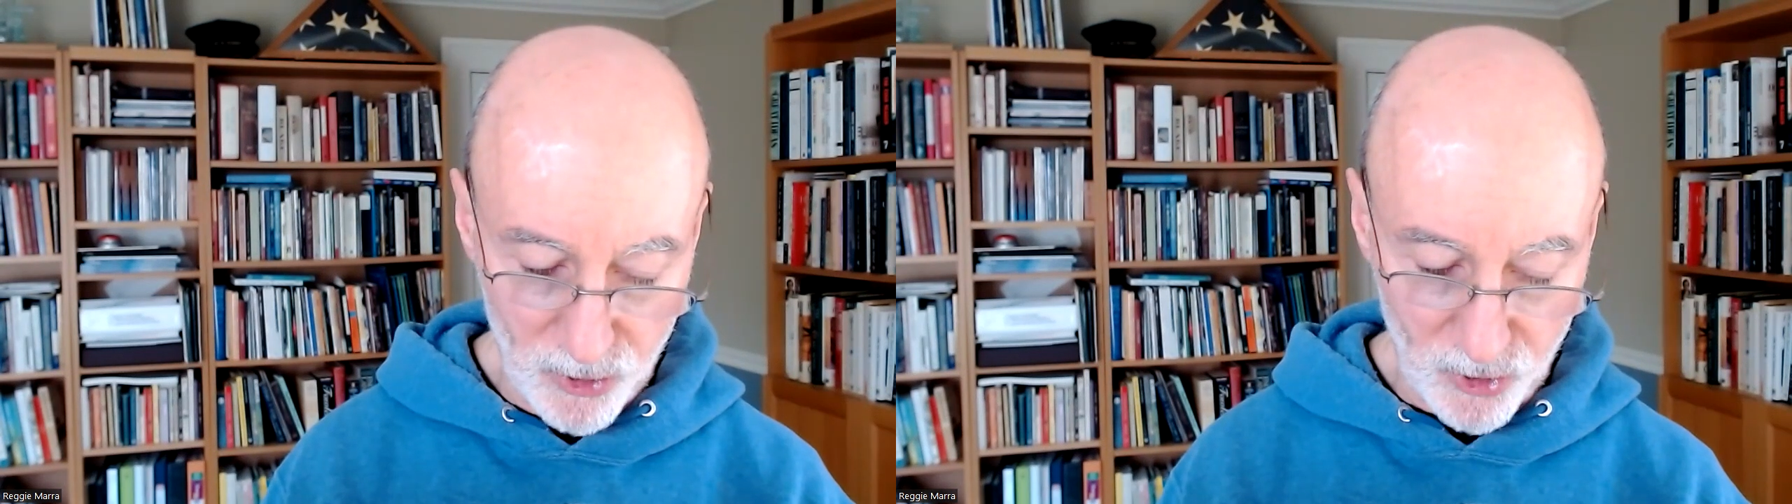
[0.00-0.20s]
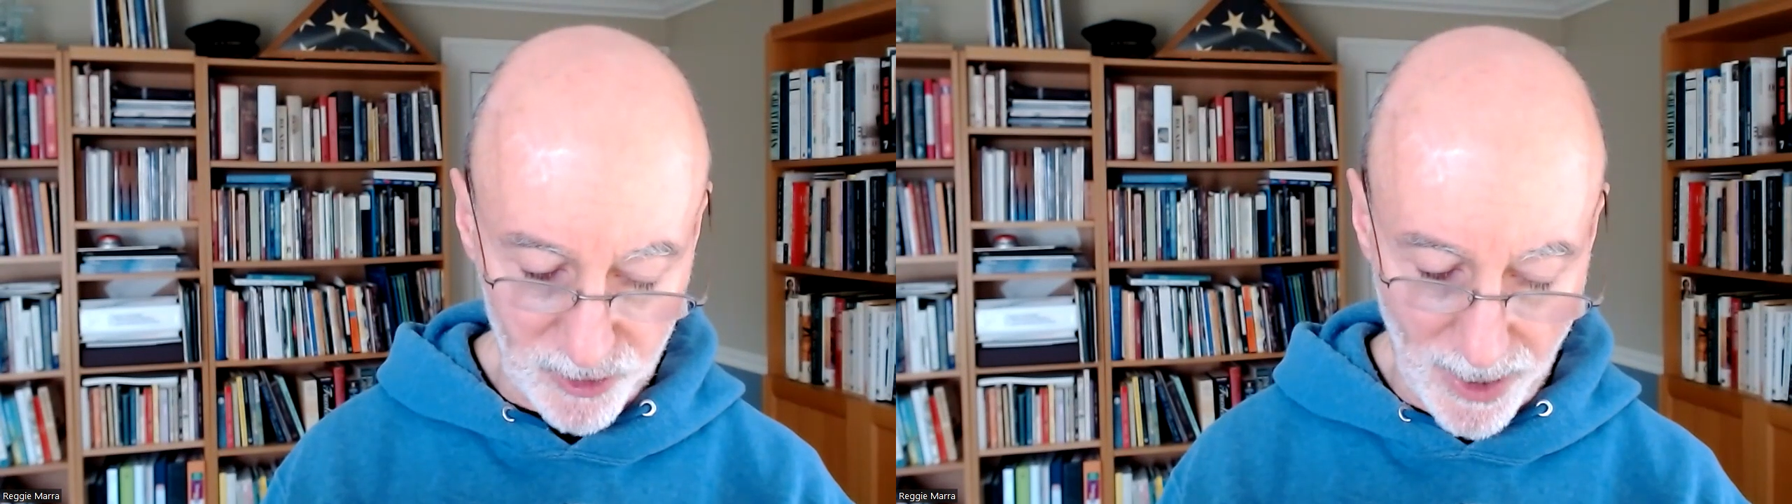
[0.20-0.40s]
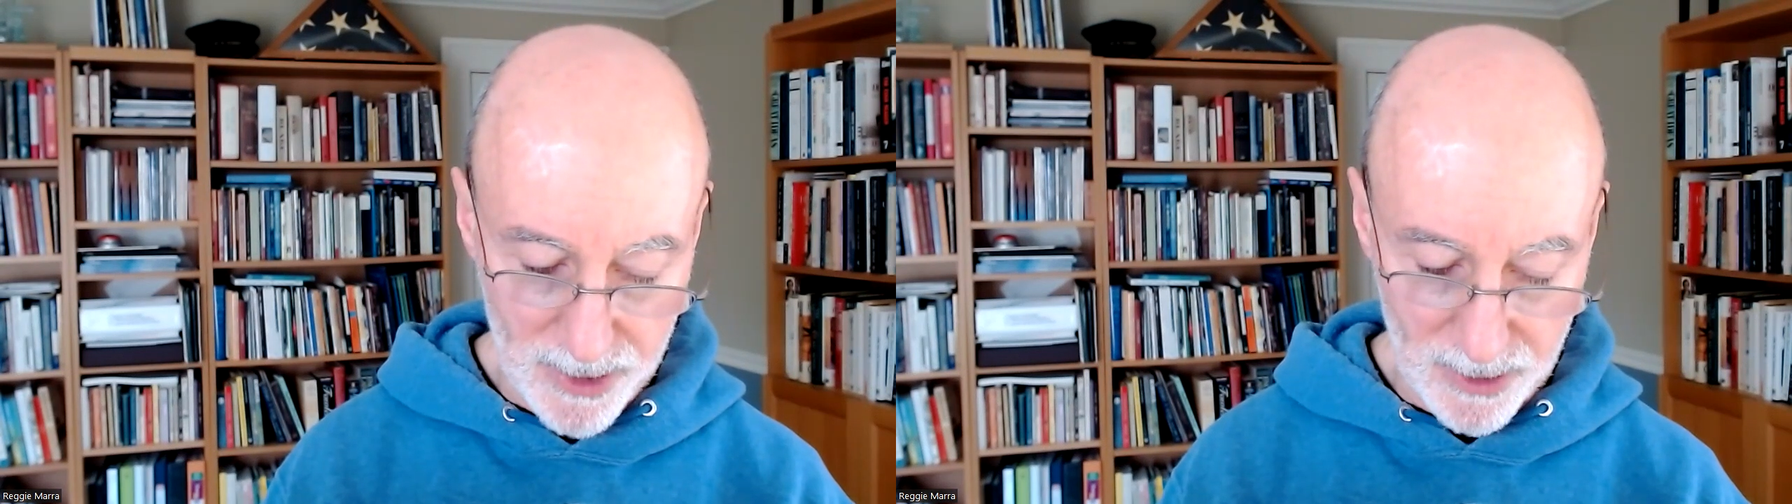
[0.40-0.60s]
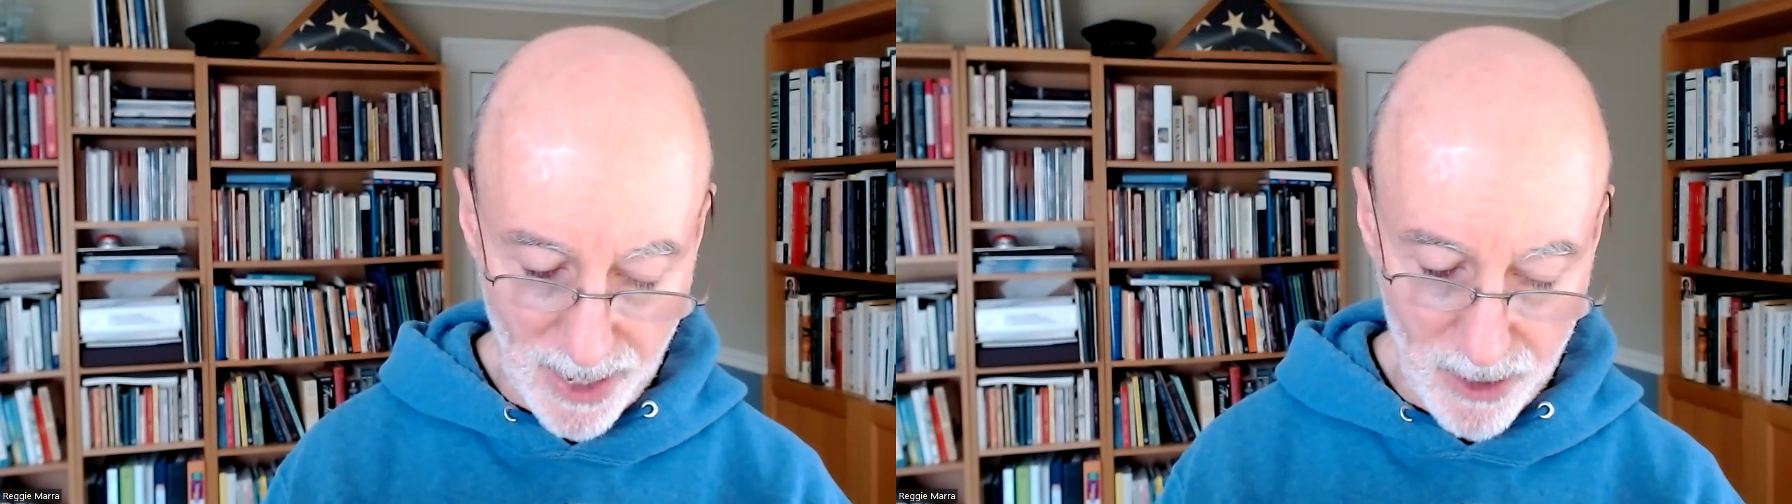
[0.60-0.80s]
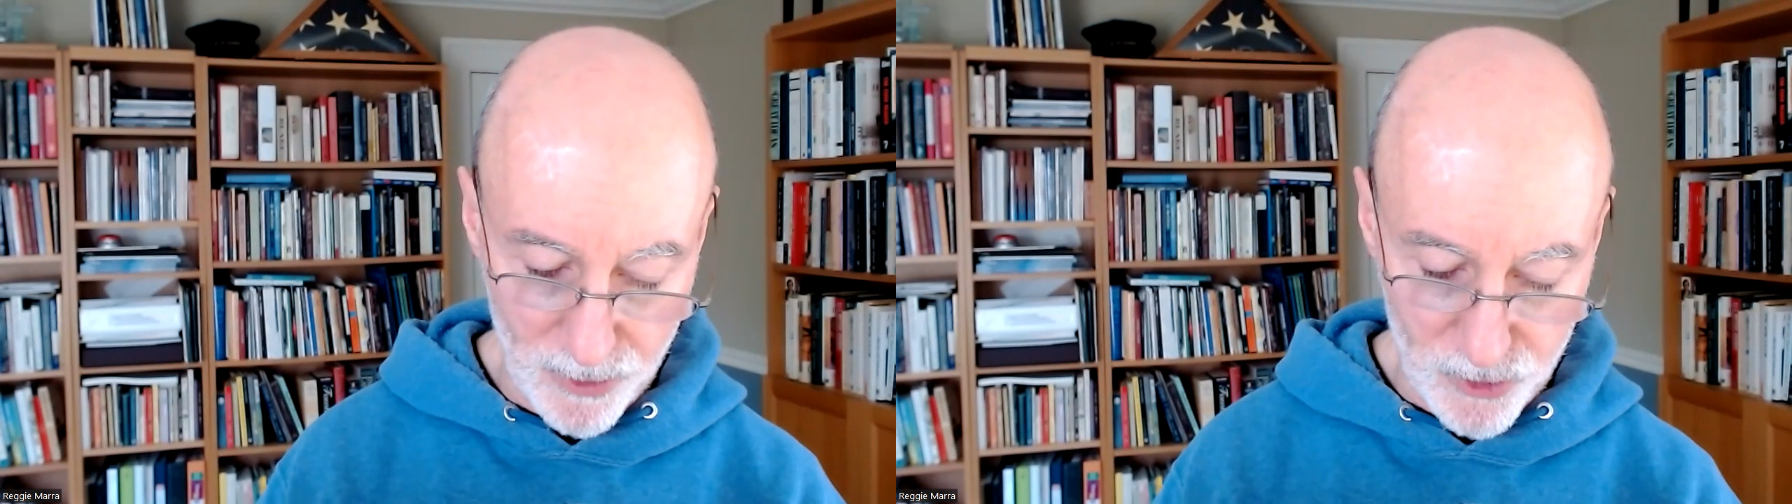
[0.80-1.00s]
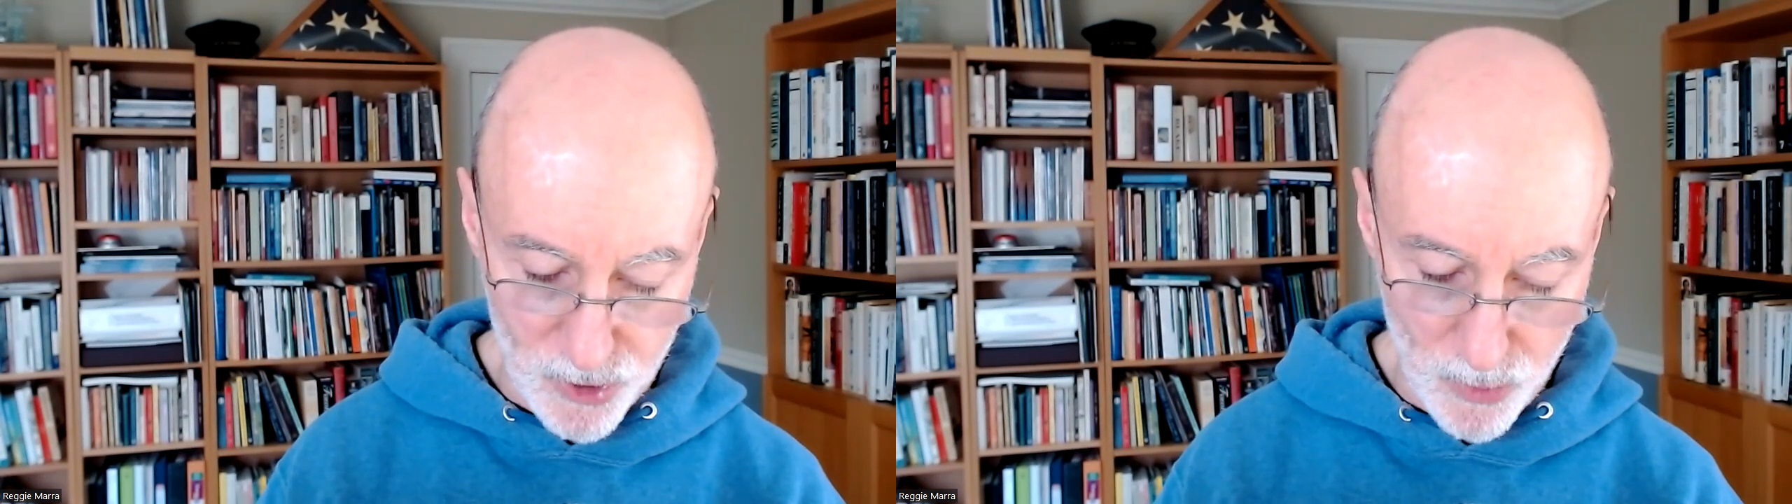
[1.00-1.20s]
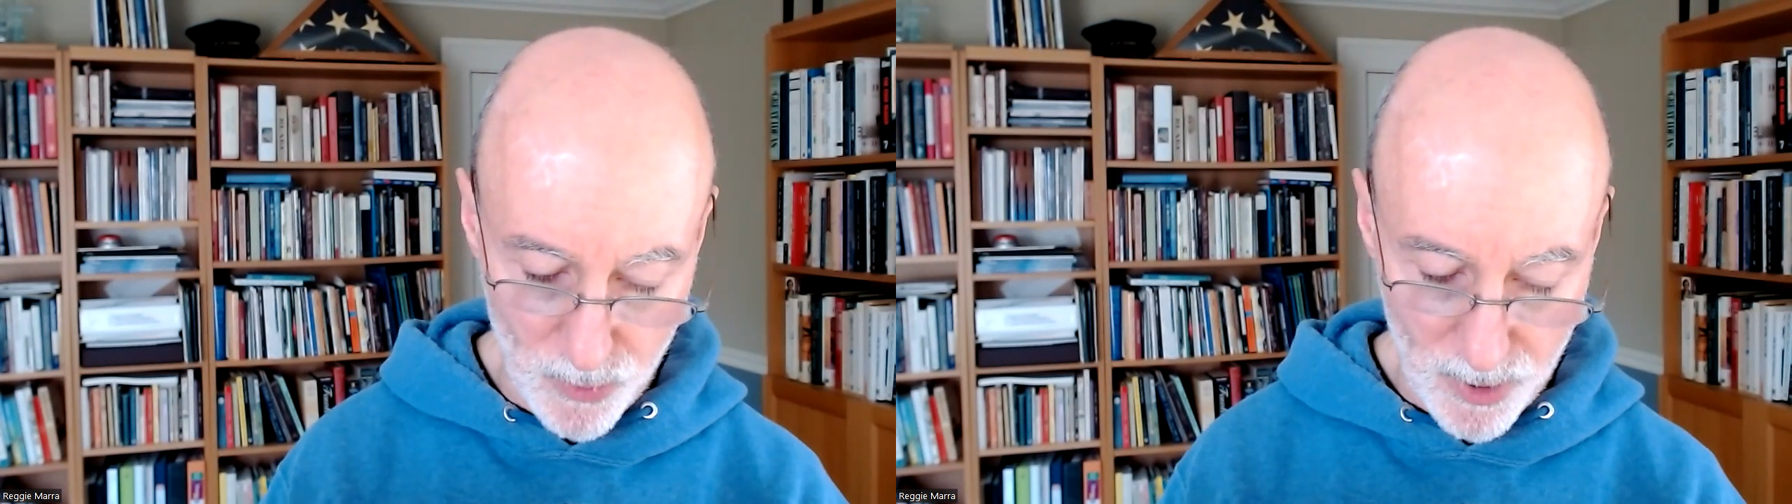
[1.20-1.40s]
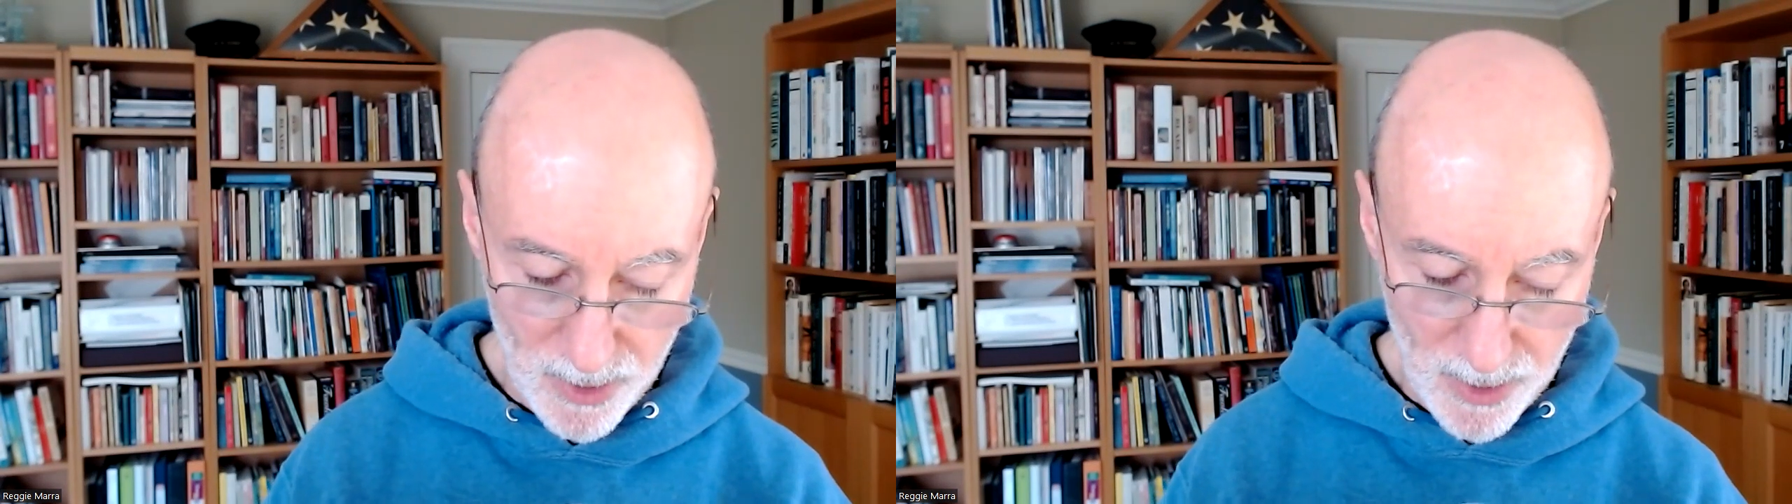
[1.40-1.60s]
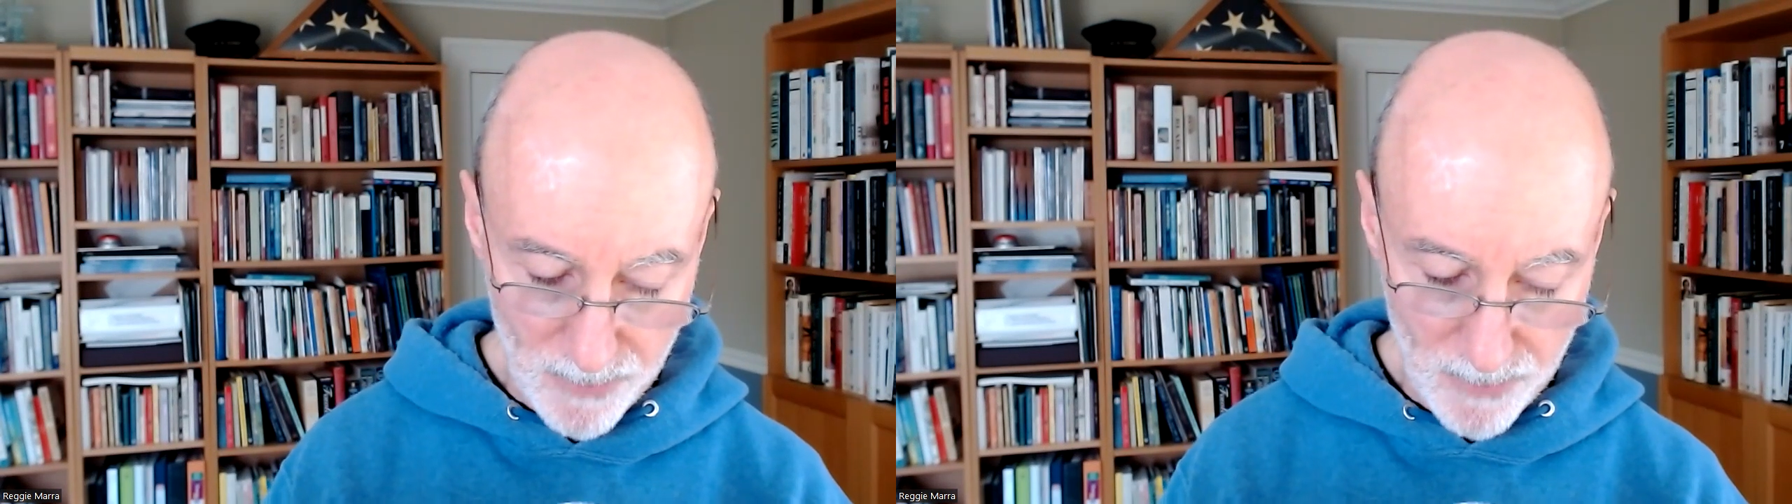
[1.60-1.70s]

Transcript: sliding down the chute,